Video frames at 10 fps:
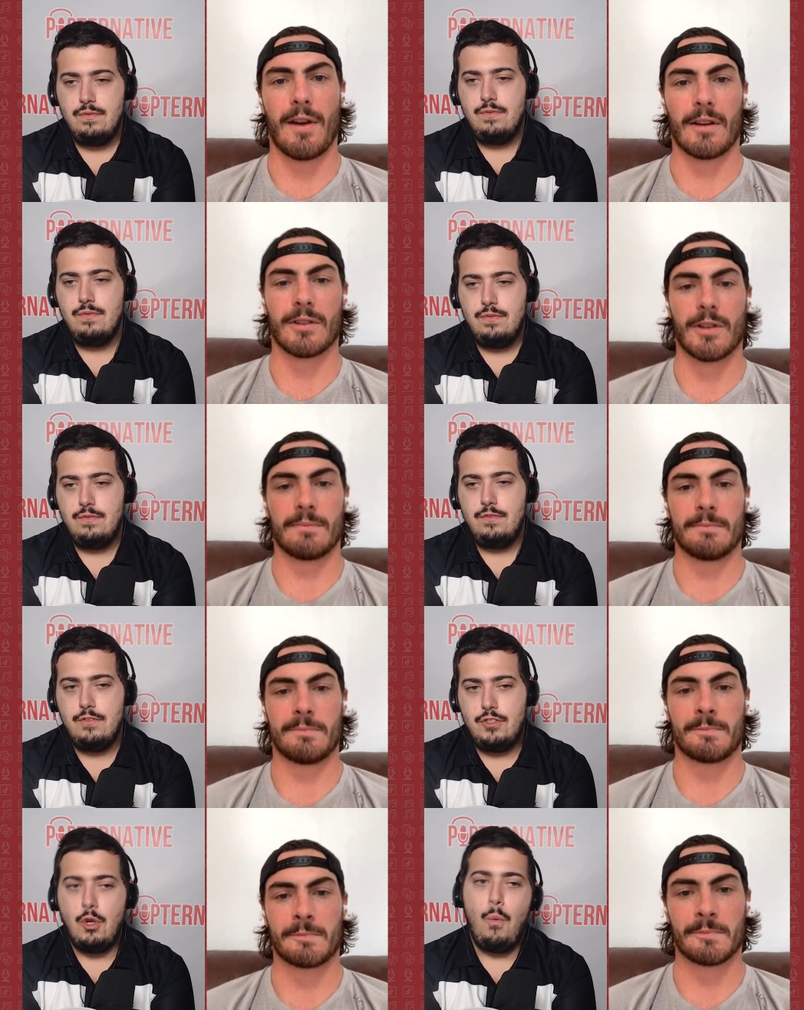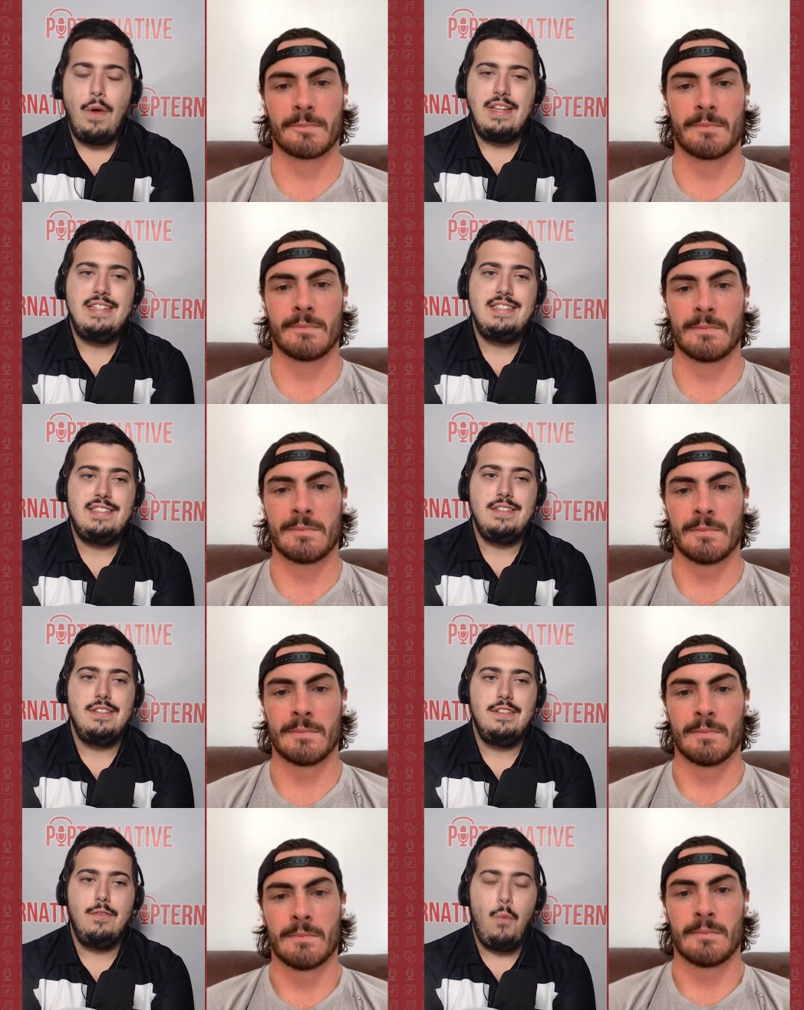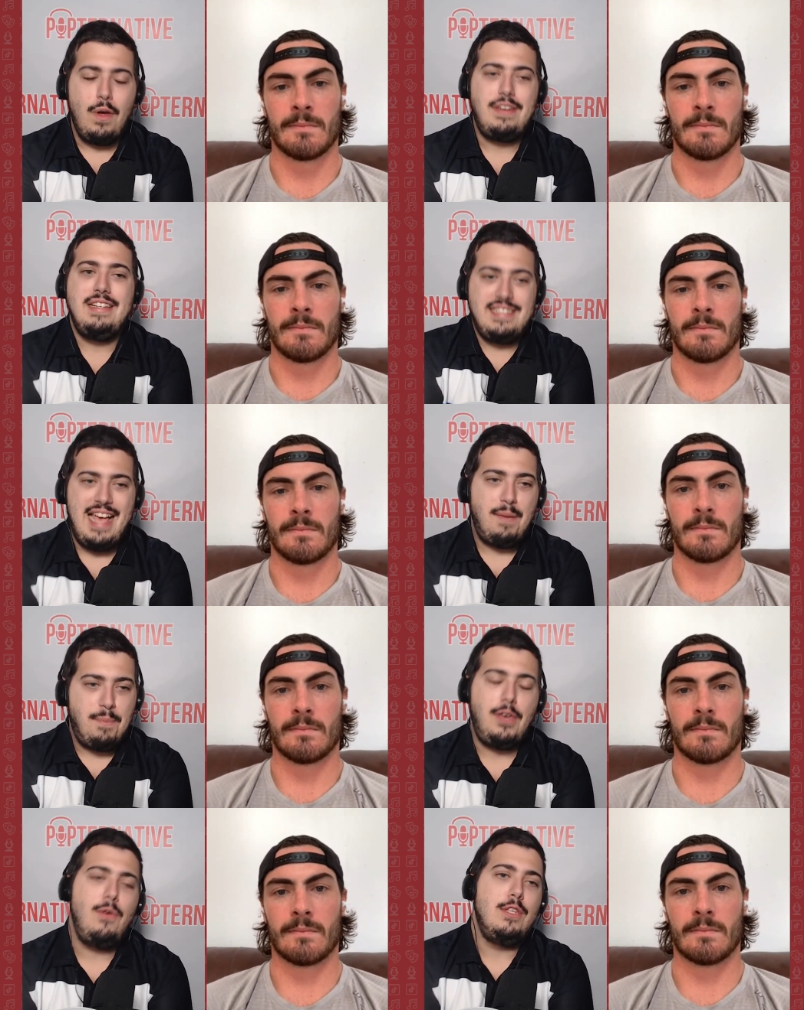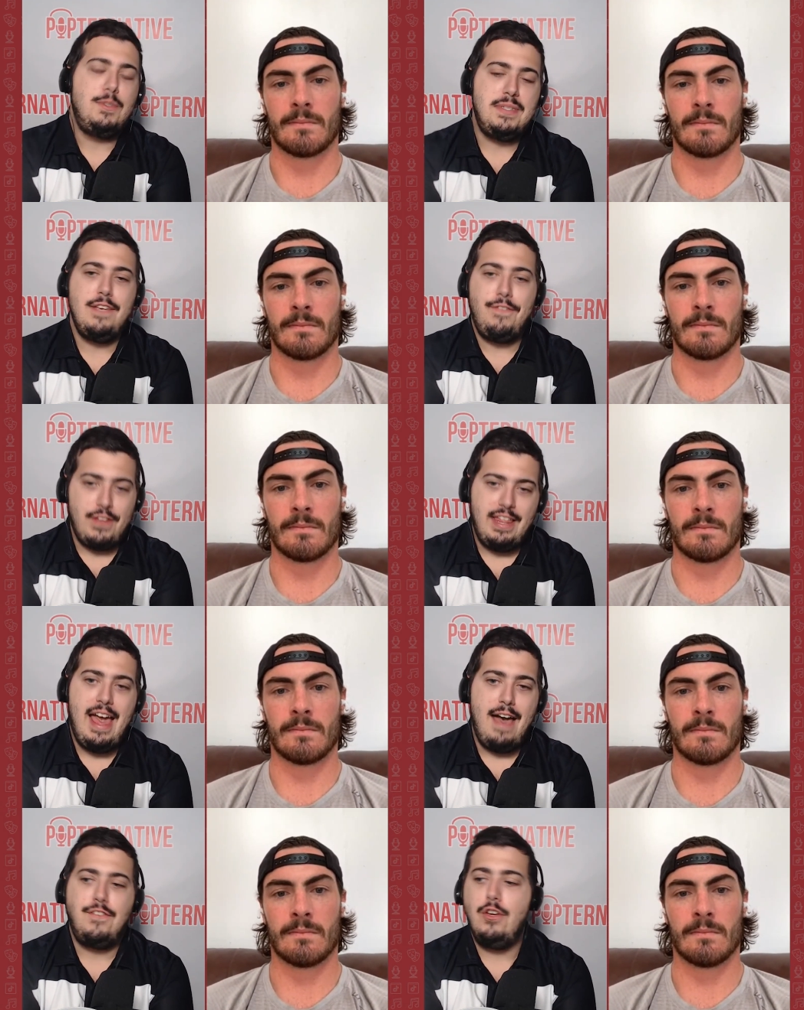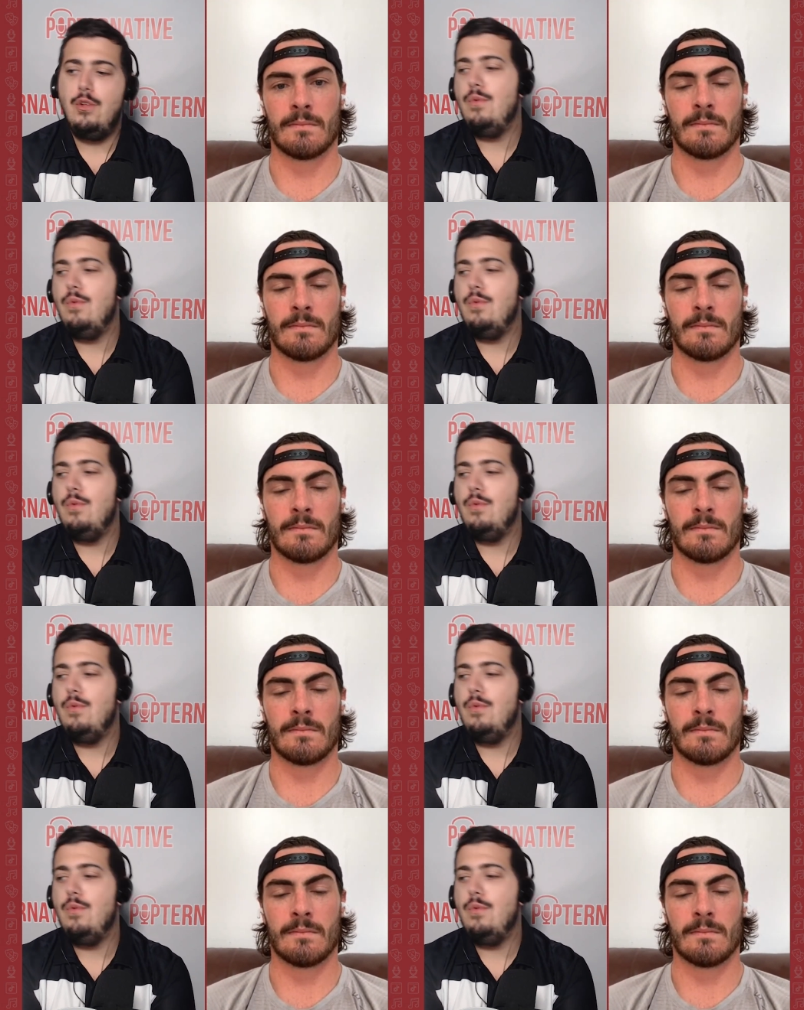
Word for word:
Speaker 1: next year. So what does, what does Zach MacEwen specifically have to do